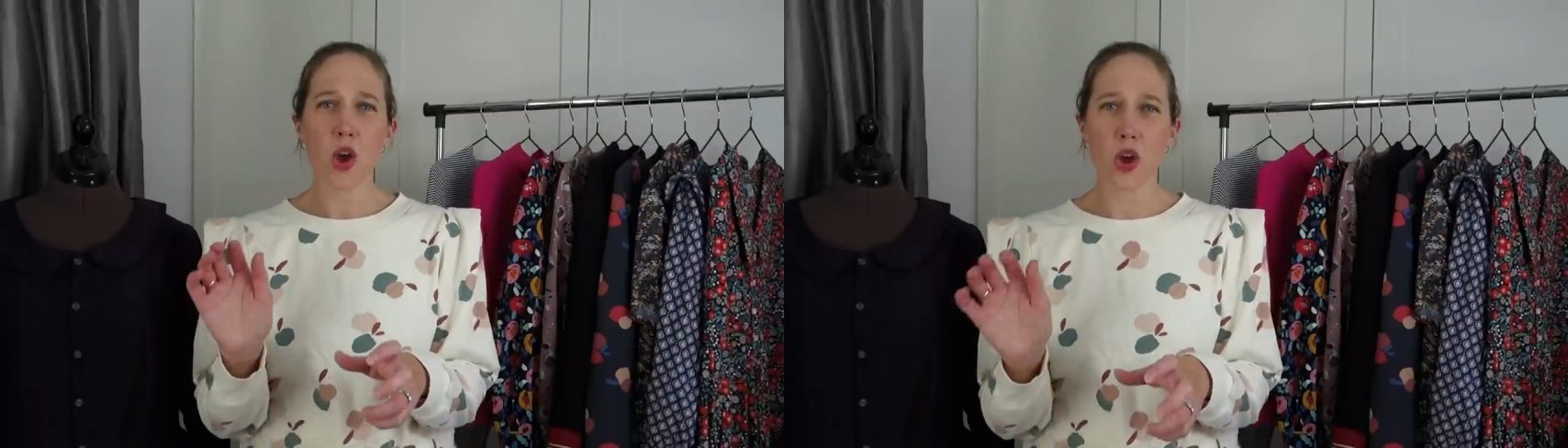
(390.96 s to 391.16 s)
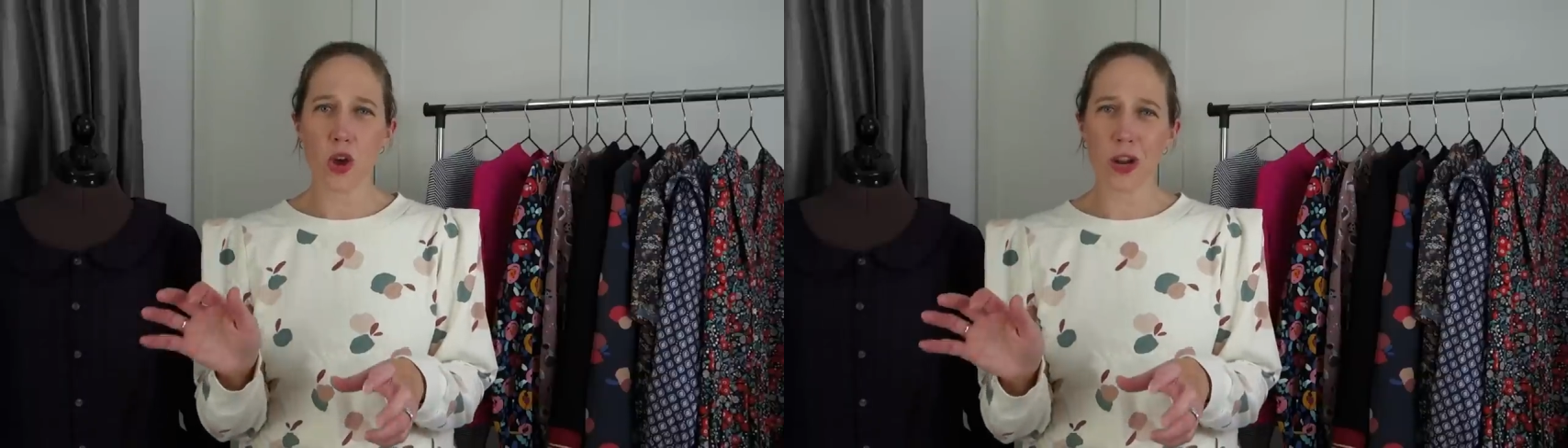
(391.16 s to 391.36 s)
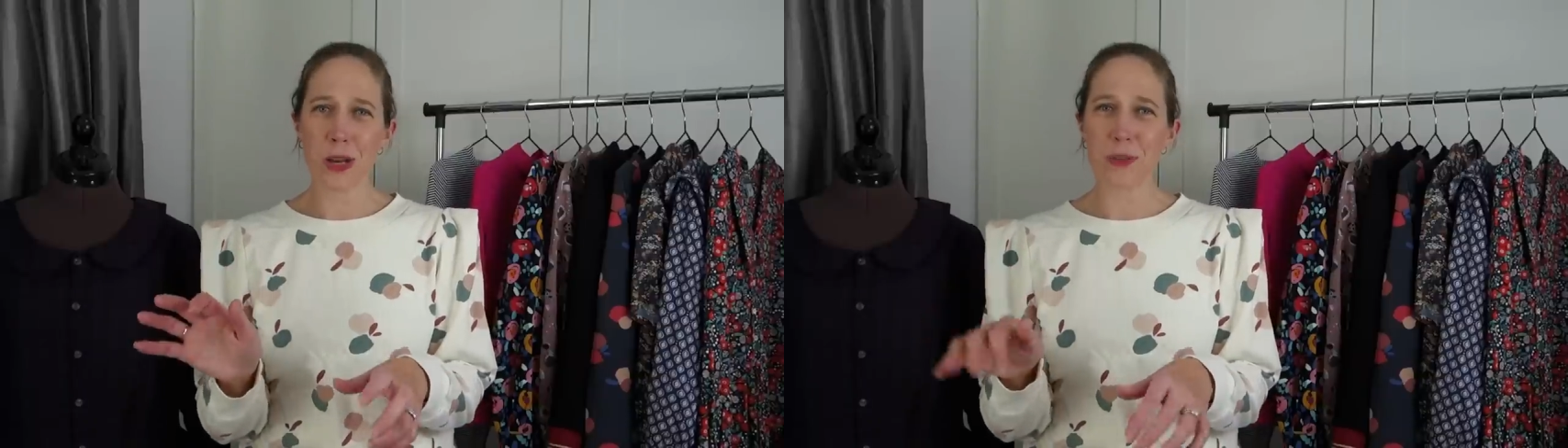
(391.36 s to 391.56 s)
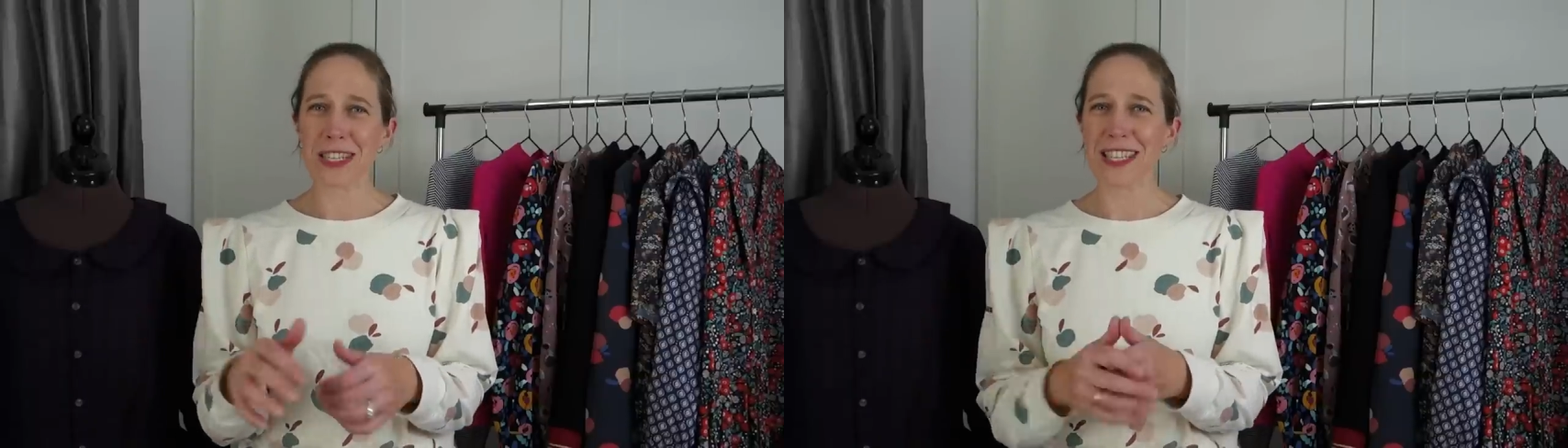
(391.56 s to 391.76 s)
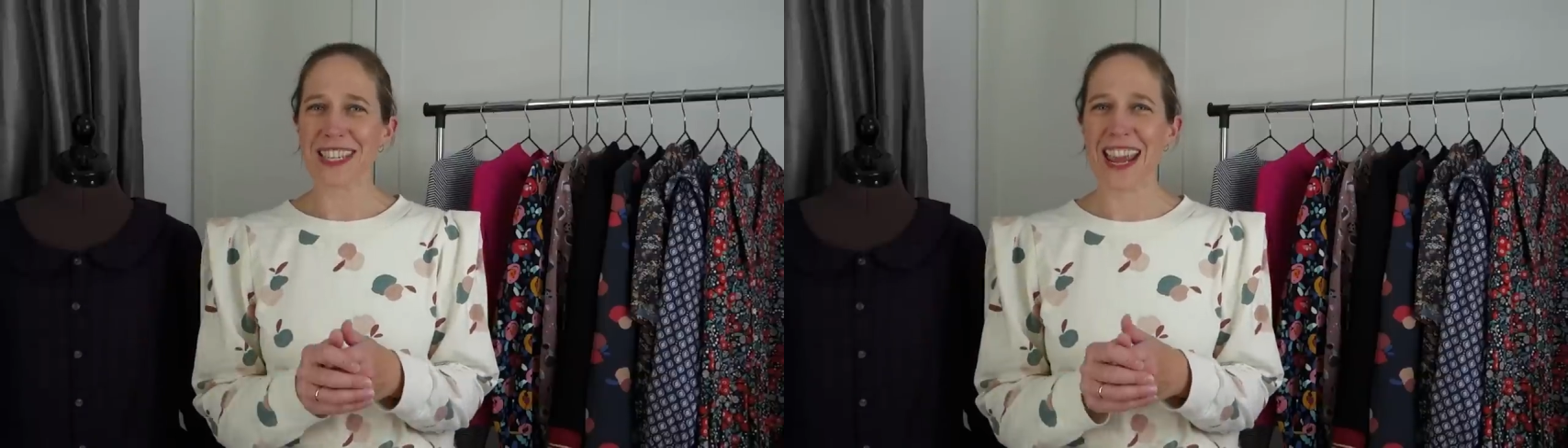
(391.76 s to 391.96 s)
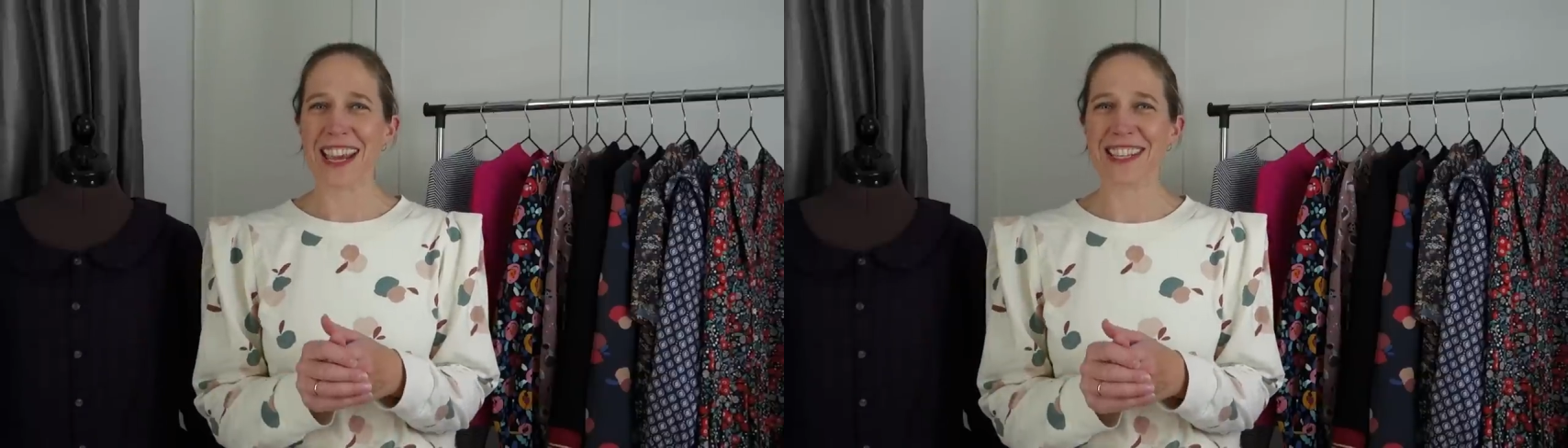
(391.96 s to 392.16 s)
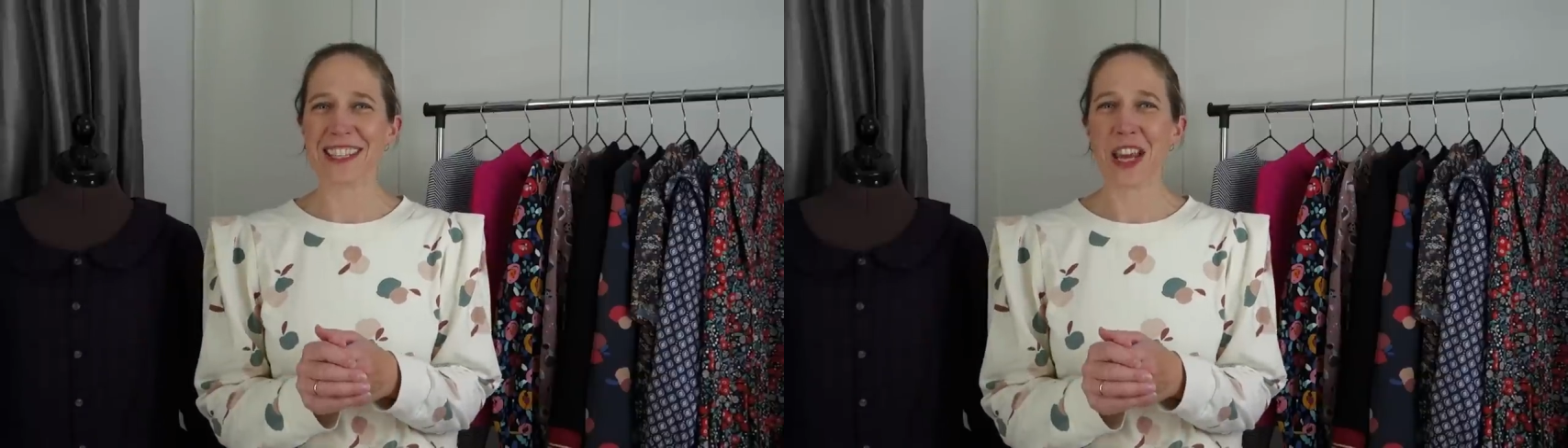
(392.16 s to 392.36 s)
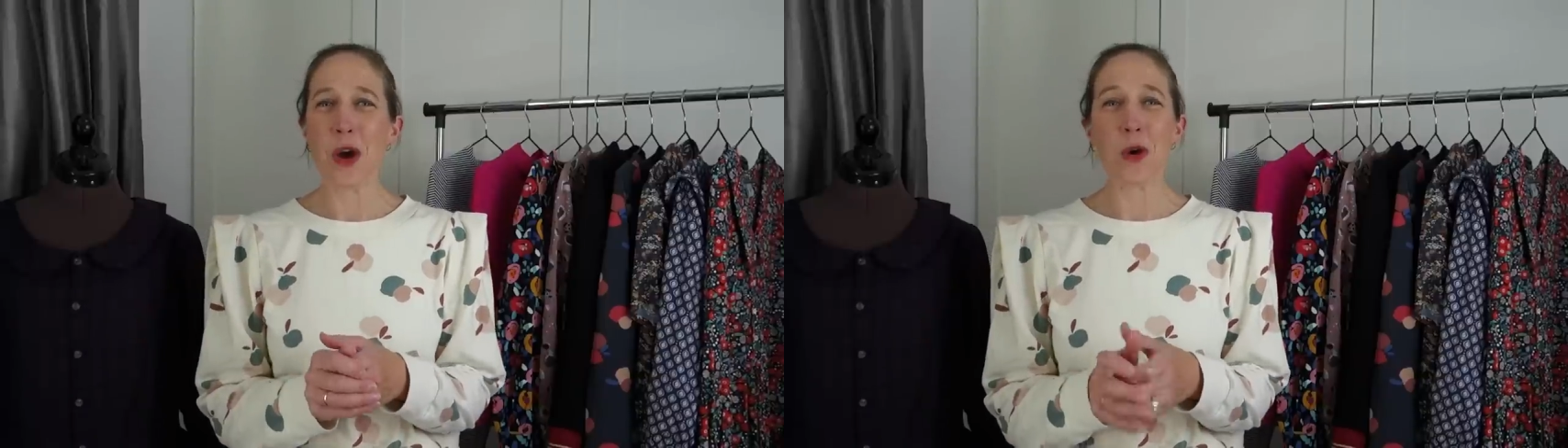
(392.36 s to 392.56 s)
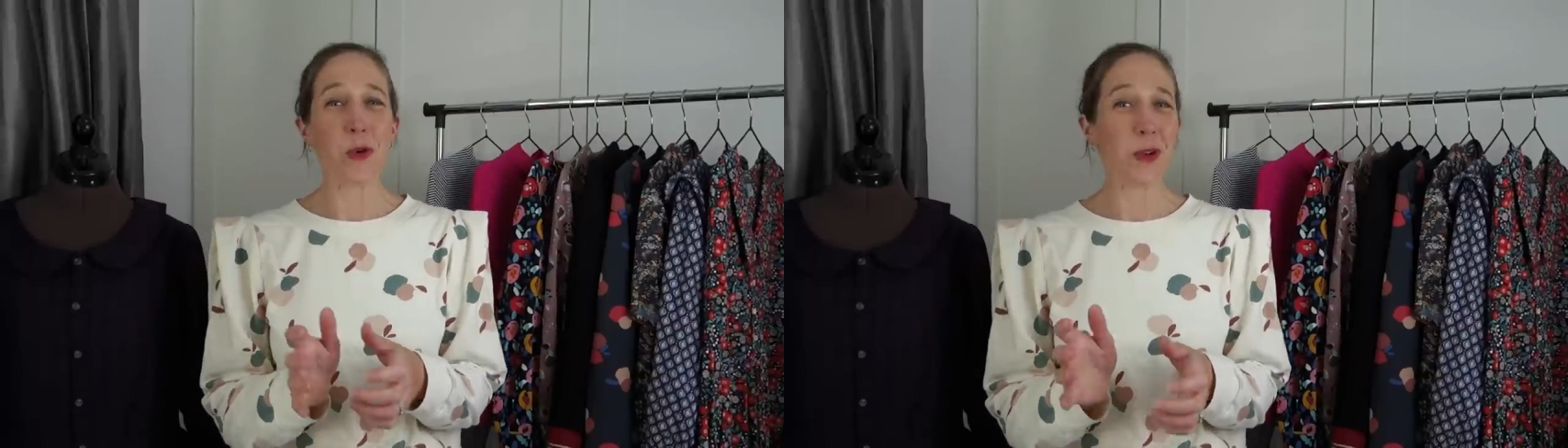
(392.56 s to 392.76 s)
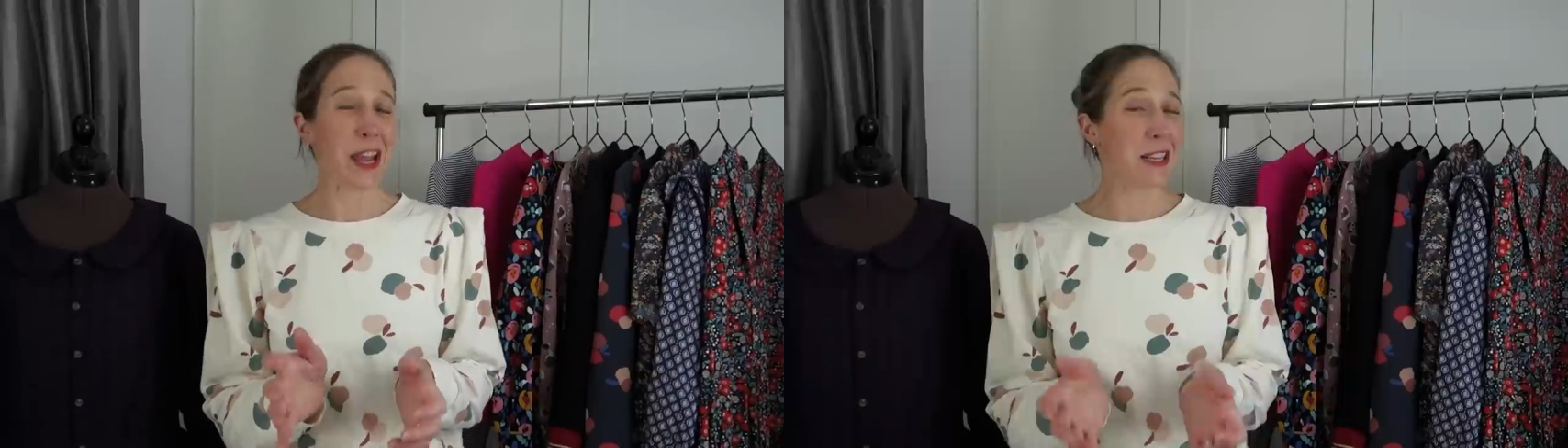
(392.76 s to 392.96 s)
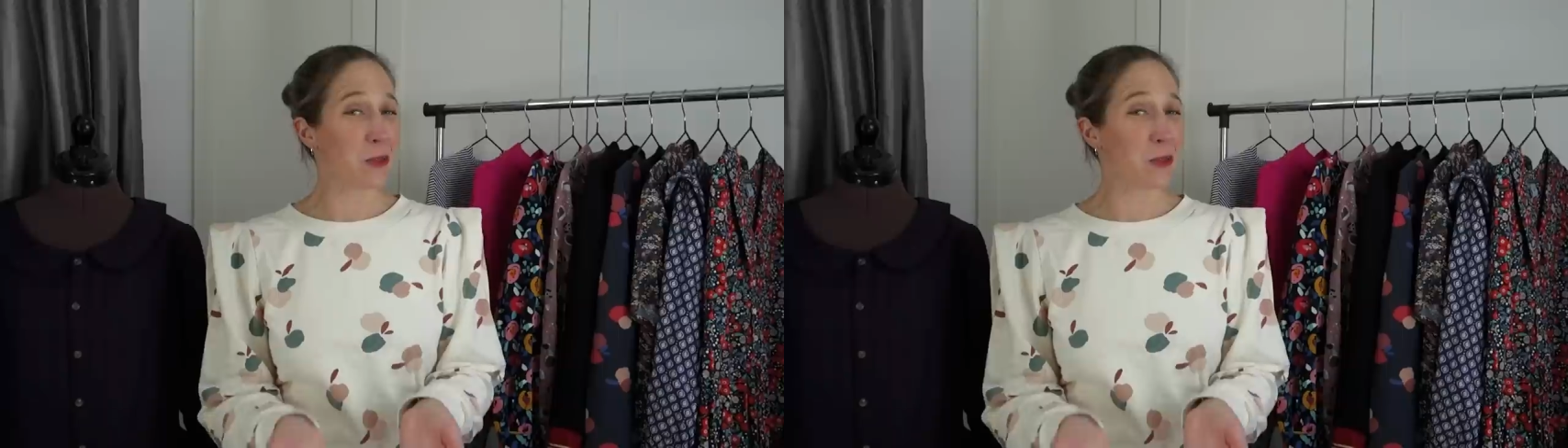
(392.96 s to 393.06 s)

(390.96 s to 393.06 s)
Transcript: early winter days or late